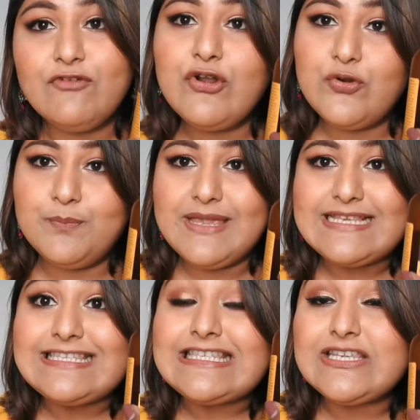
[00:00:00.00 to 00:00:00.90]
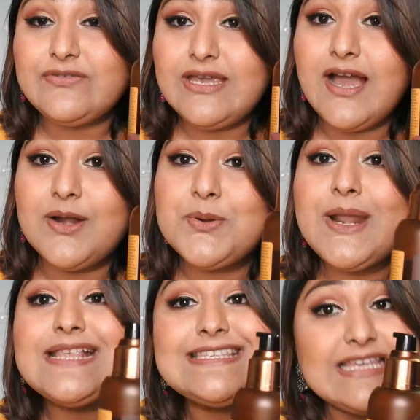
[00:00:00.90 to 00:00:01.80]
for
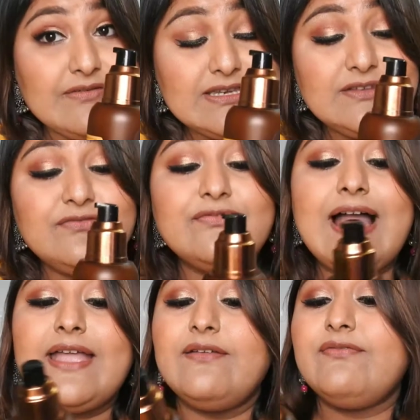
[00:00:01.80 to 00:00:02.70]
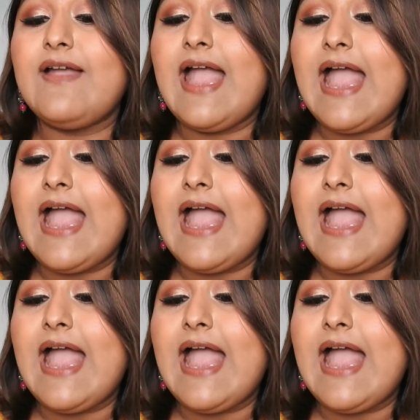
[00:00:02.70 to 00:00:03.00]
₹375